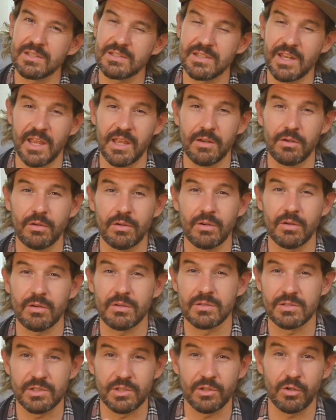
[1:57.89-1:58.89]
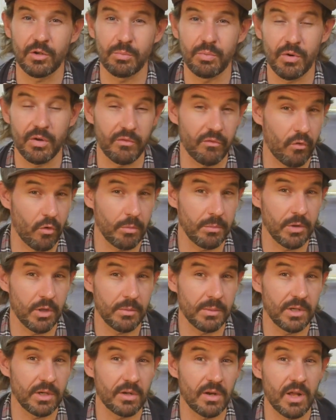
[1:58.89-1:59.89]
standard 0.4
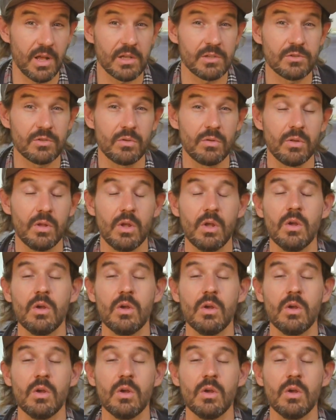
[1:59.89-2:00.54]
millimeter nozzle,